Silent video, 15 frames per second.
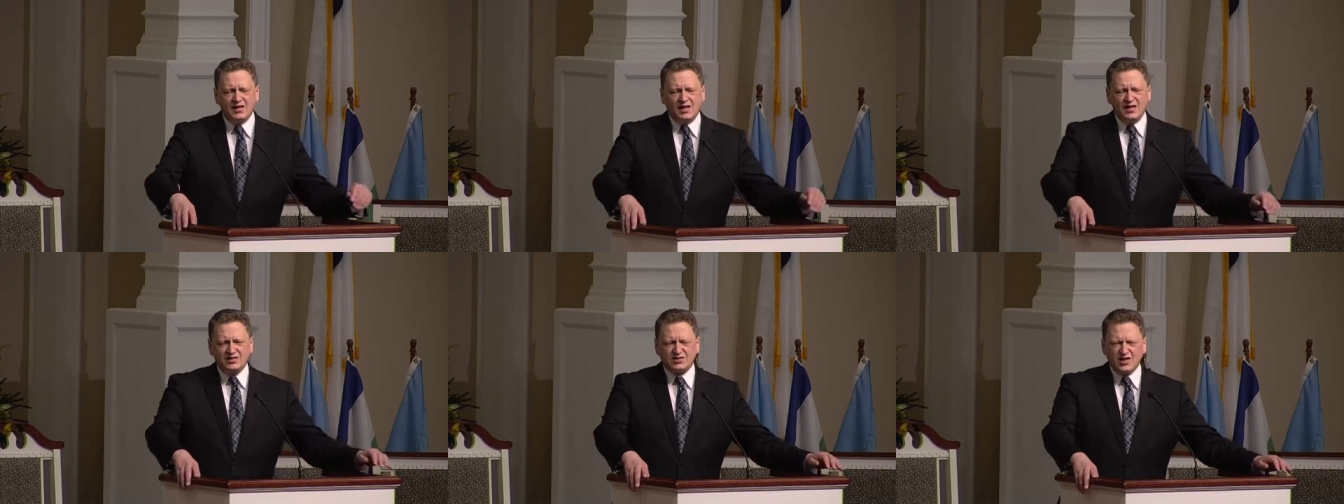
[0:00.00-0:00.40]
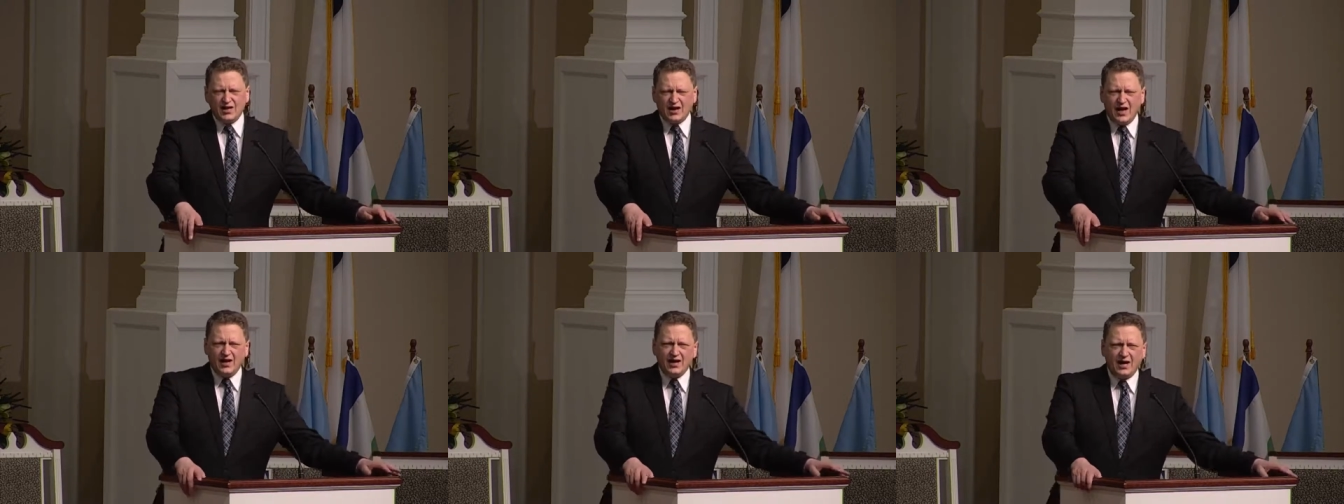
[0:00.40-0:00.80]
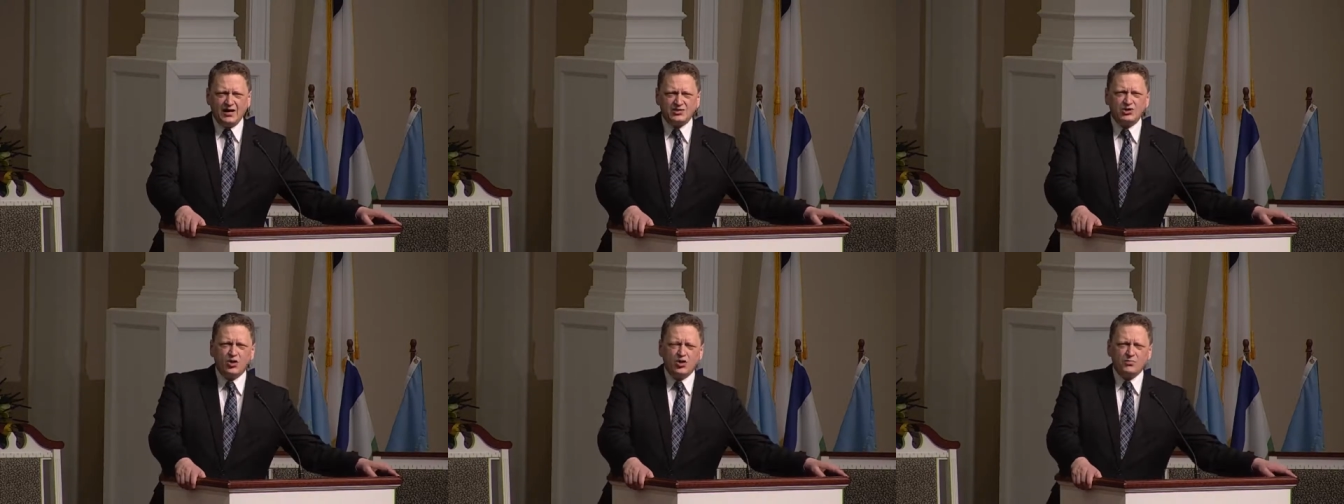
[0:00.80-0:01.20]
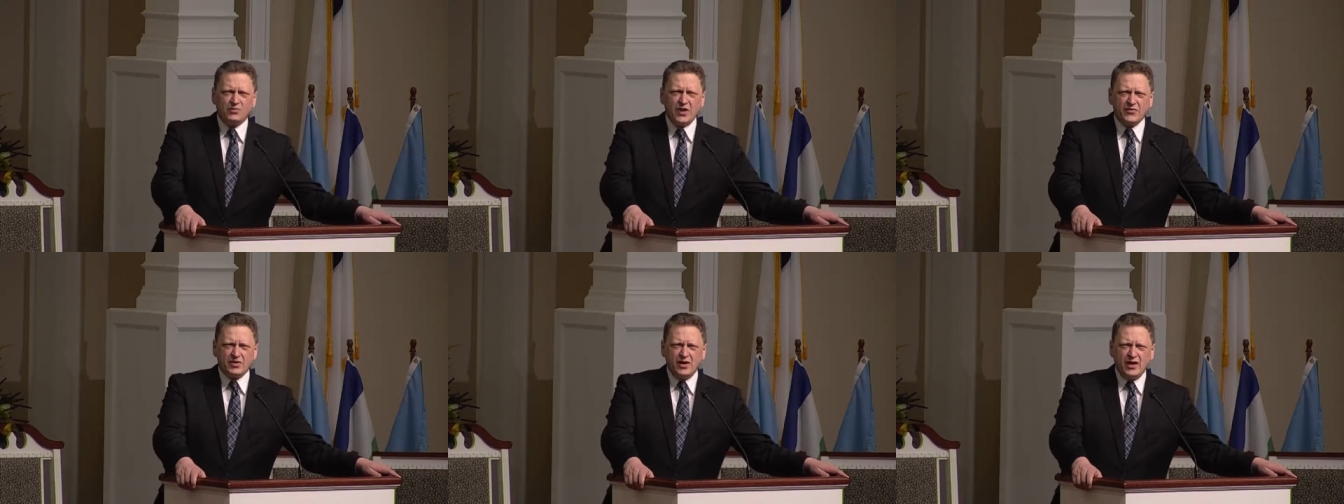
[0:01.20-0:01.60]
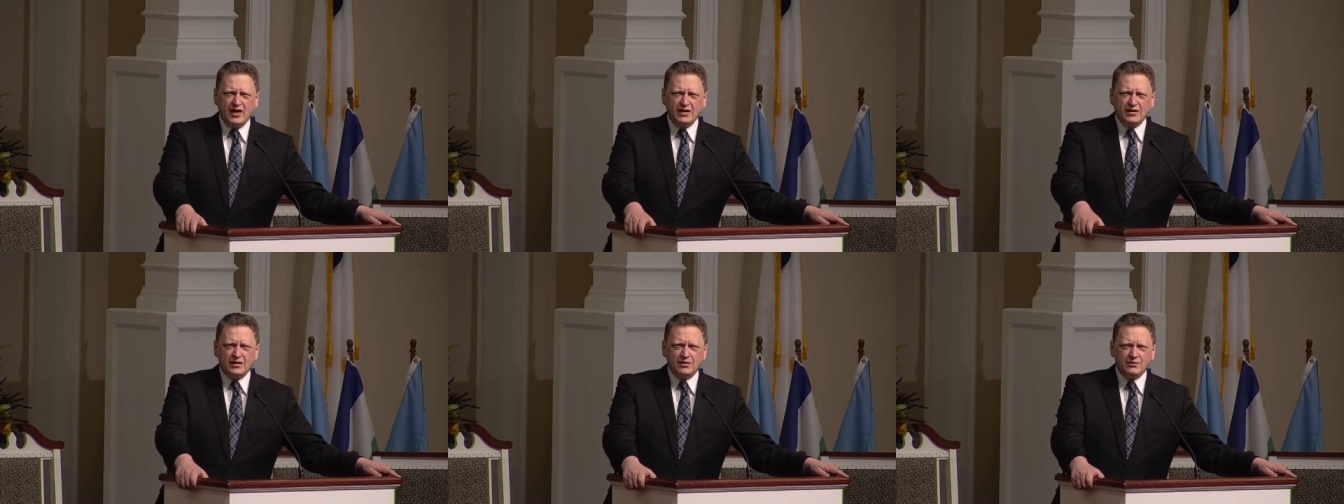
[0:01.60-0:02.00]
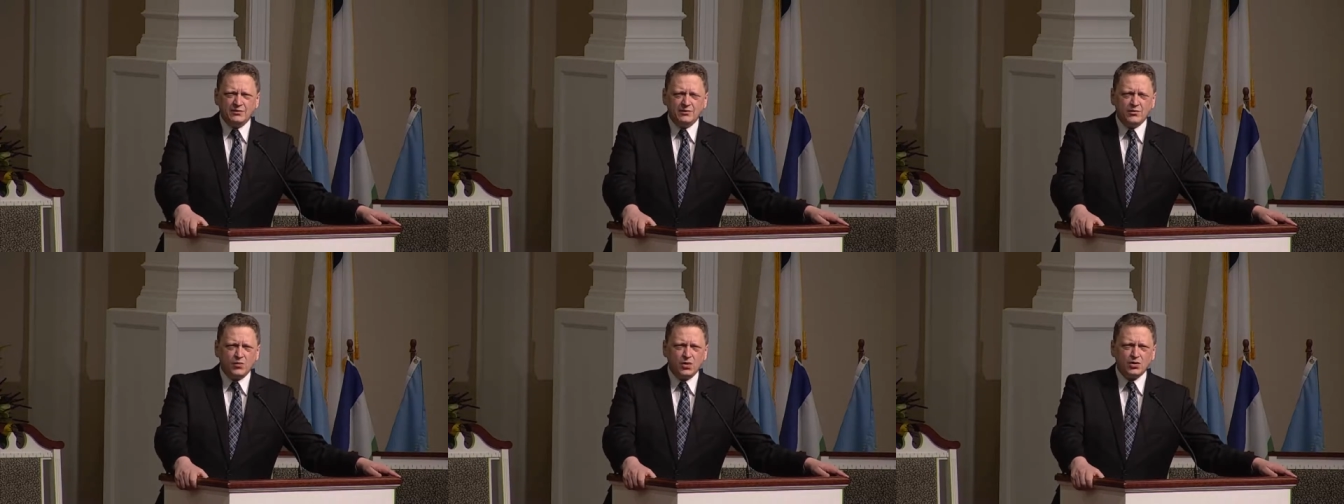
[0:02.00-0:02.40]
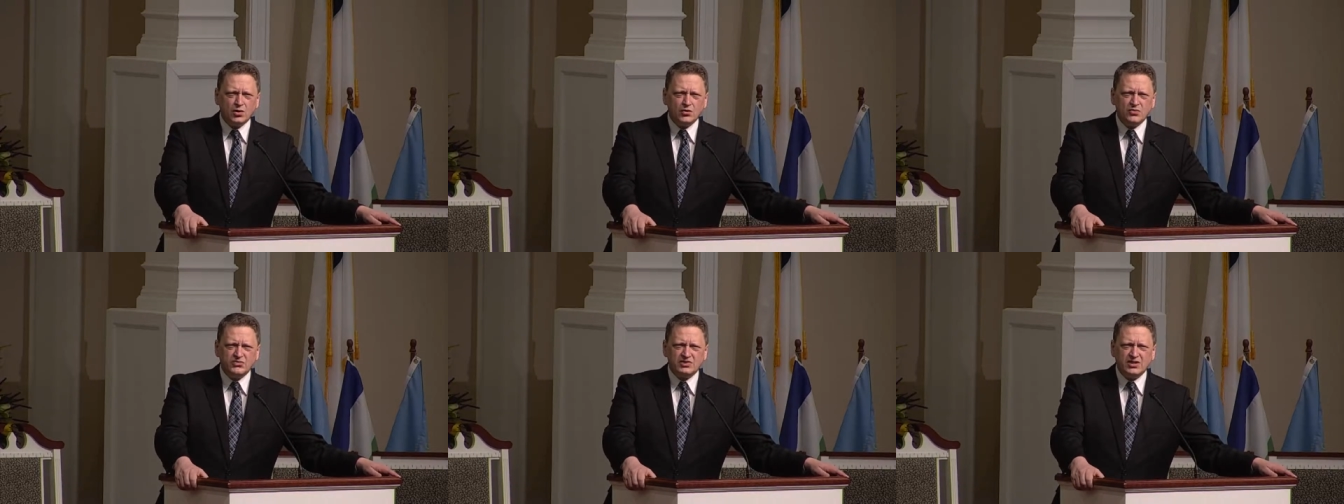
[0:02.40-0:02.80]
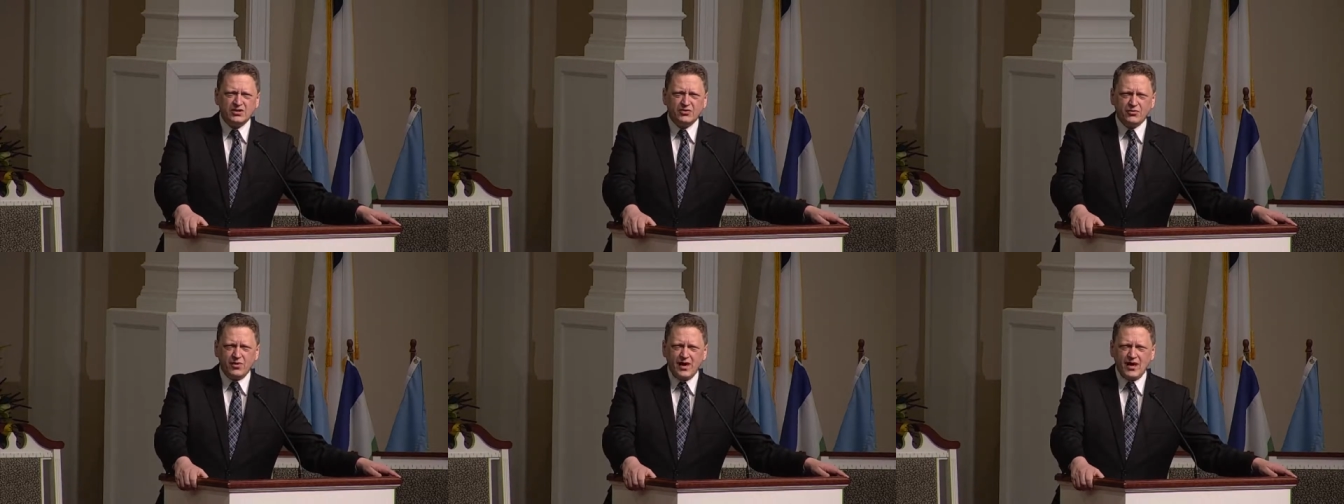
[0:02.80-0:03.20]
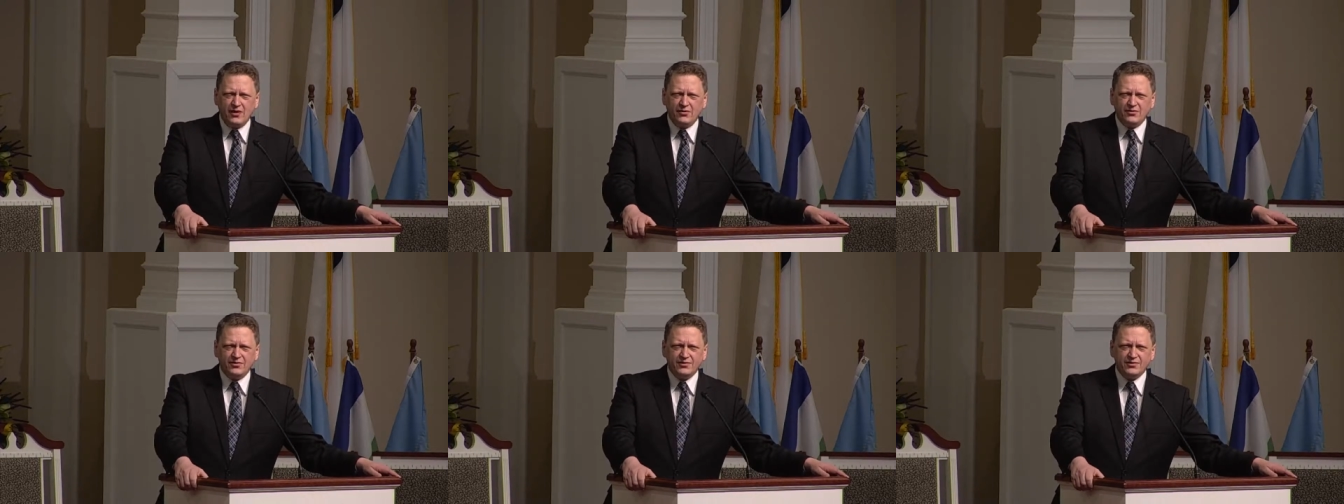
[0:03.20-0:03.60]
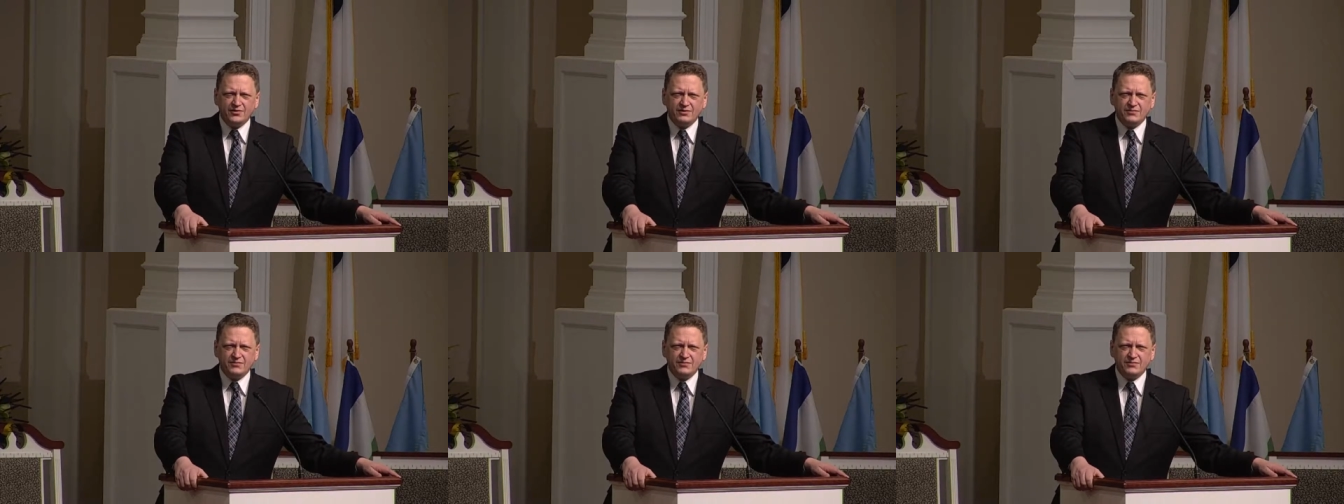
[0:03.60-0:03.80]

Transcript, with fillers: He said, I, I told Brother Agin, we're losing ground.